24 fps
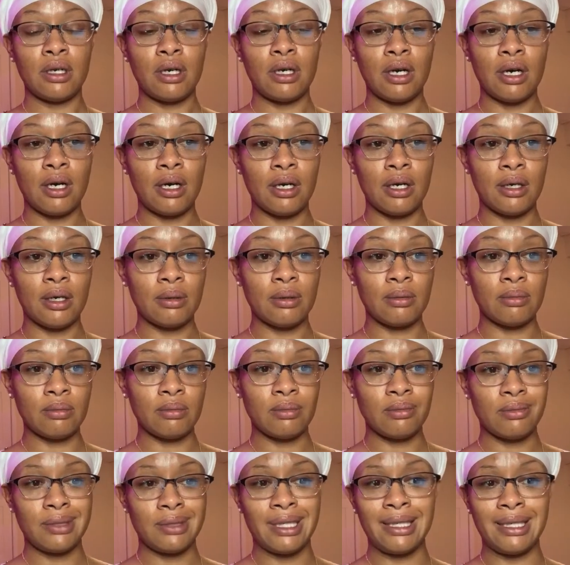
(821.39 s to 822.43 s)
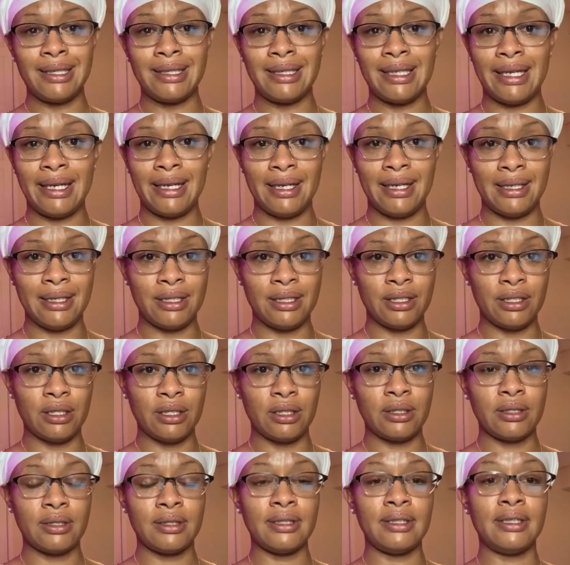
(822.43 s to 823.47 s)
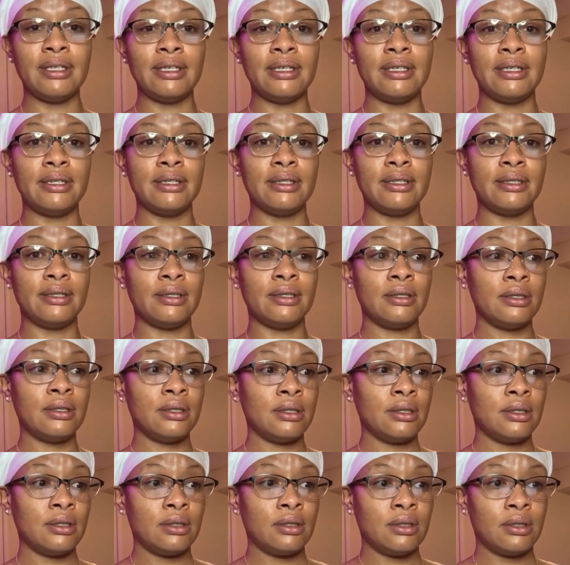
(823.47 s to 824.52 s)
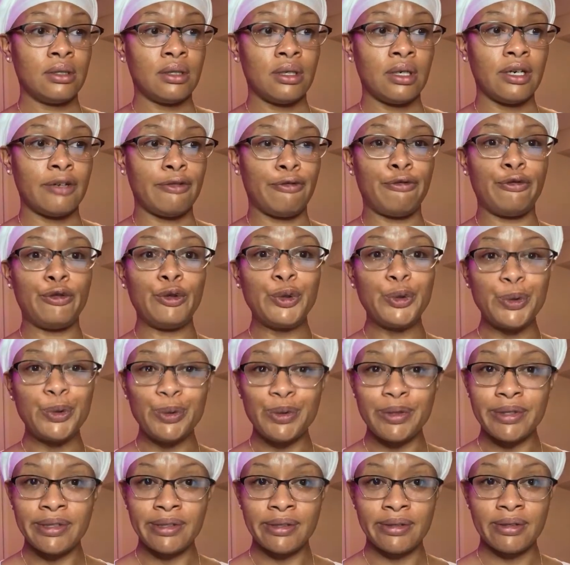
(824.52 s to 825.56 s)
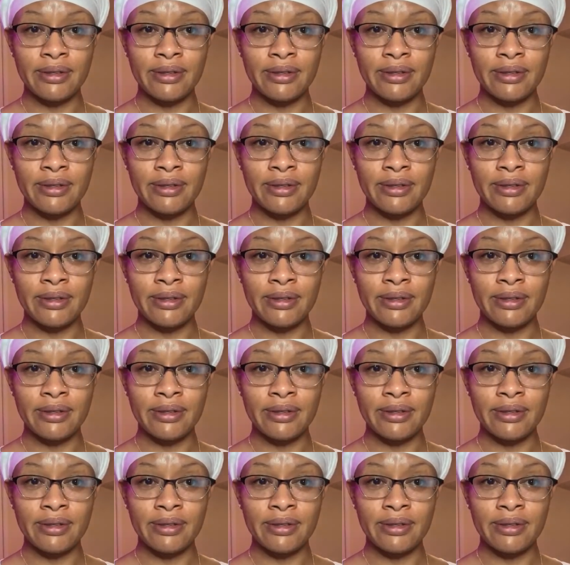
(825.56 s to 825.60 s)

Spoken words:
the land, the food,